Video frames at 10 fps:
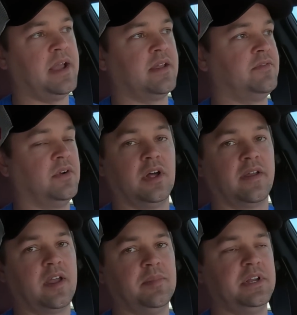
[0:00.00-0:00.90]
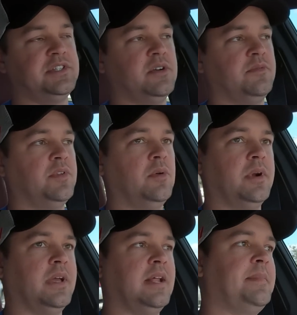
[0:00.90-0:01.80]
for a lot of companies here in
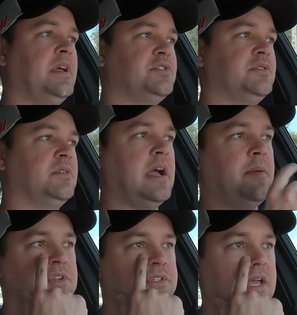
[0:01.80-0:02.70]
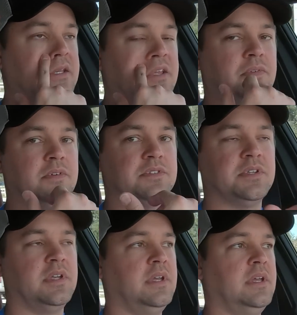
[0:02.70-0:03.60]
Florida, and I'm not sure how much that differs
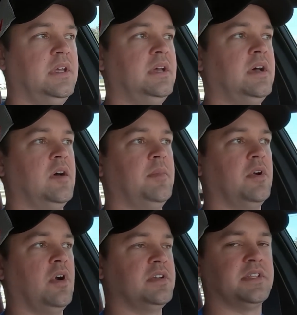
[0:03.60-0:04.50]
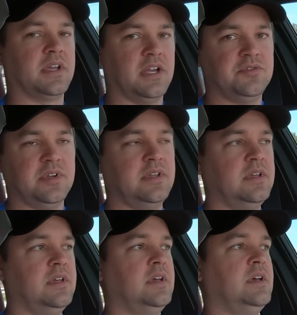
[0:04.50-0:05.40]
across the country,
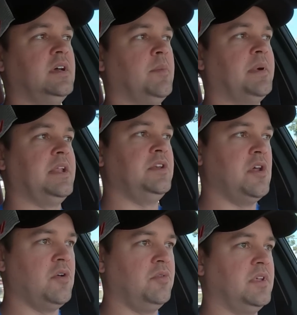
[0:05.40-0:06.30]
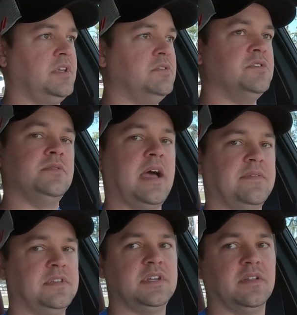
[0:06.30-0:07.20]
but I know that you do have
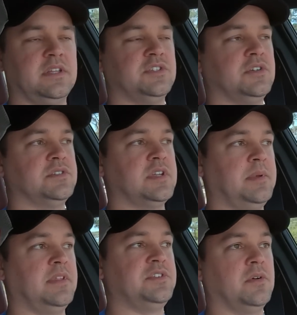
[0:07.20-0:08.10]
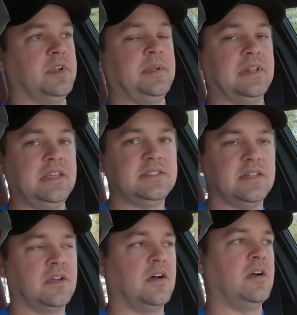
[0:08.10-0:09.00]
to tell the insurance company that you're going to be leasing
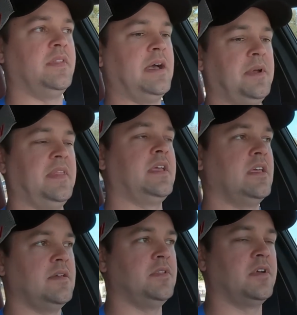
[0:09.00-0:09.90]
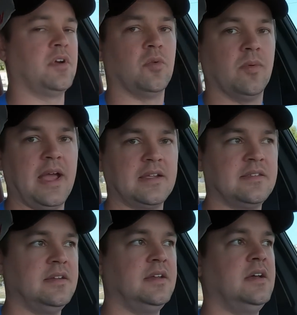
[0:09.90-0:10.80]
the car. That way they can give you the correct
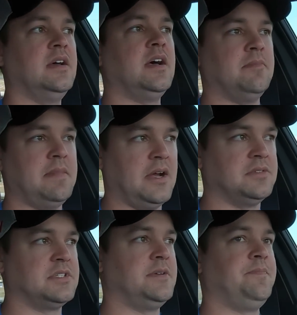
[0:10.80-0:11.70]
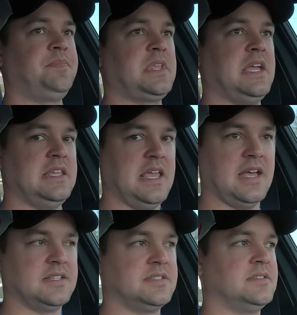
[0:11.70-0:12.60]
amount. And
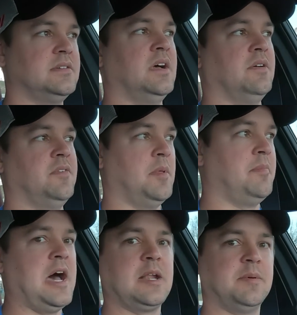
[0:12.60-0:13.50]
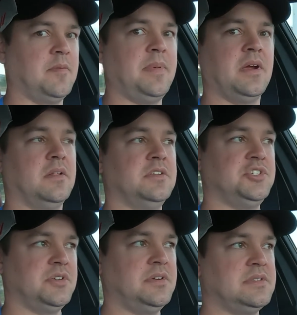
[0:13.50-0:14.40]
yes, from the bottom of the barrel
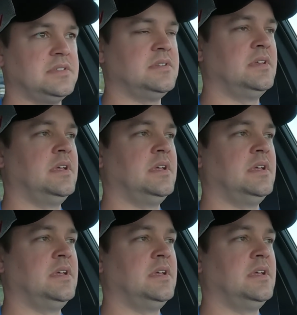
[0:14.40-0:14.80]
insurance,